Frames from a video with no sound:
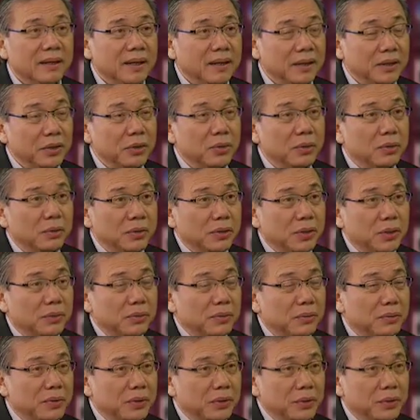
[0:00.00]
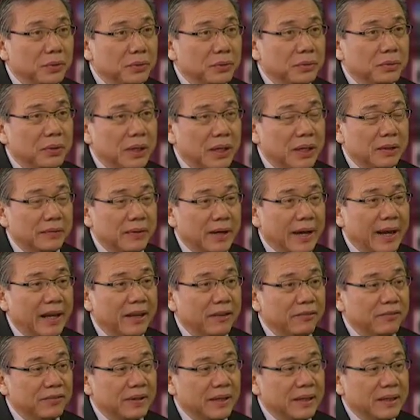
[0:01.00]
you
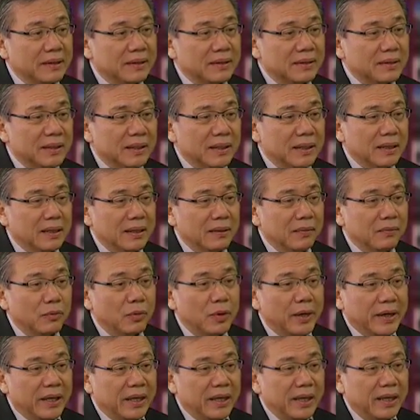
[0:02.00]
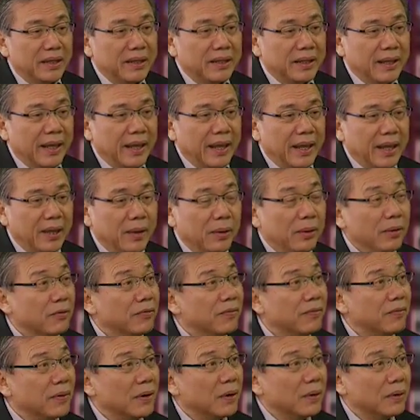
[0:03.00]
arrive at a working day
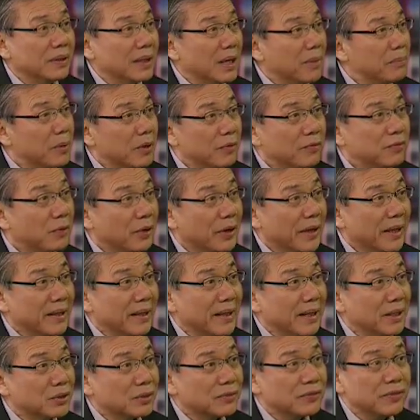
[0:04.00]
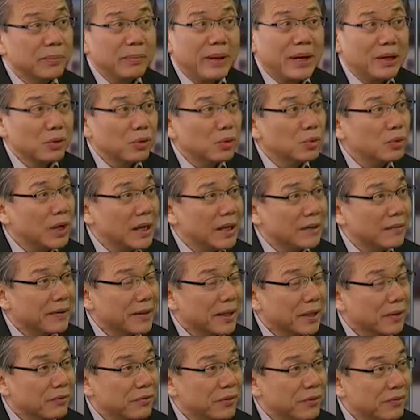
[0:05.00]
of number of working days of about
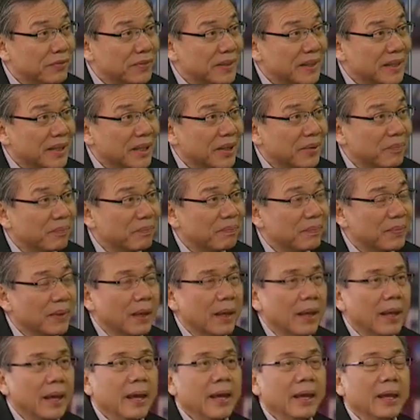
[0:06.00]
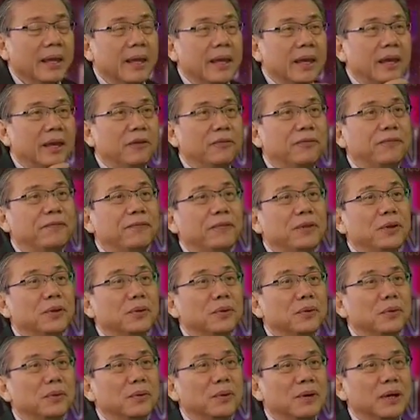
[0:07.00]
250. If
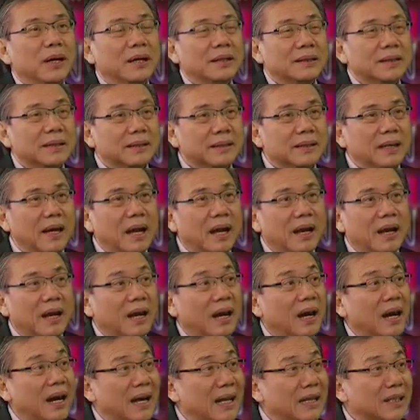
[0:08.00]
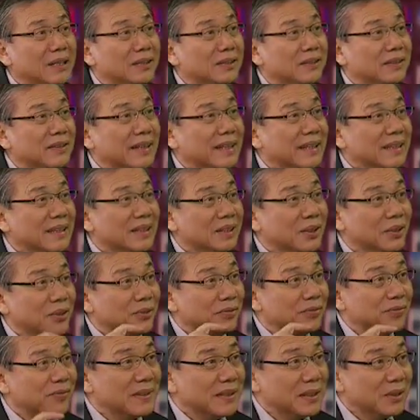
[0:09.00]
you deduct 100
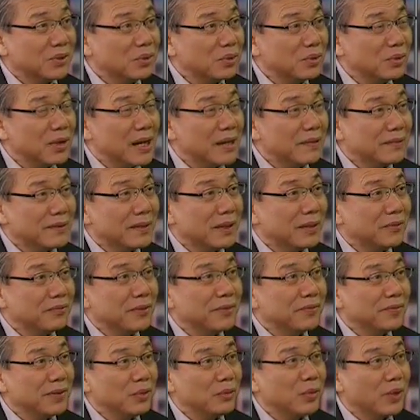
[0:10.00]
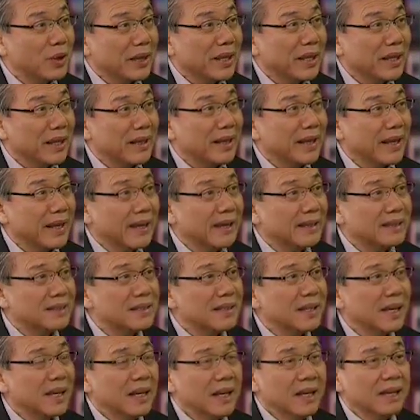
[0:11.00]
of the 250 working
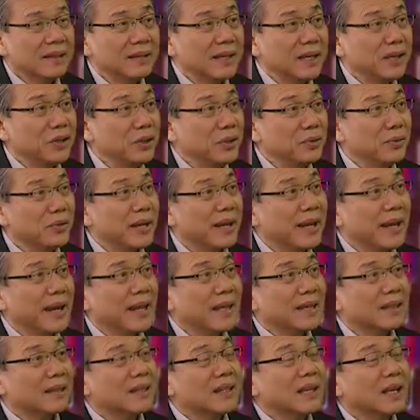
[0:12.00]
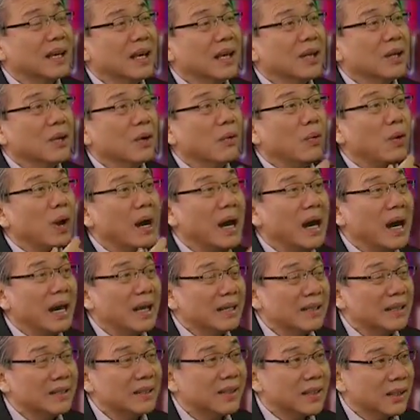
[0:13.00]
days, then you get
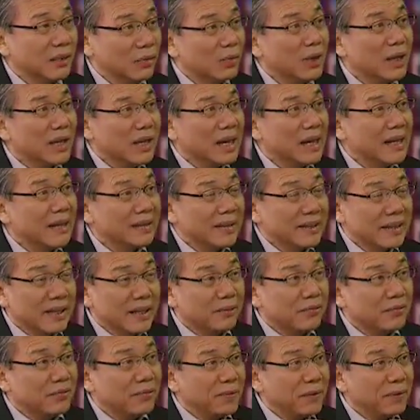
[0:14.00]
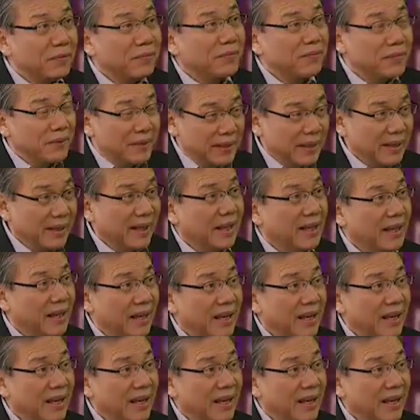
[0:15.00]
150.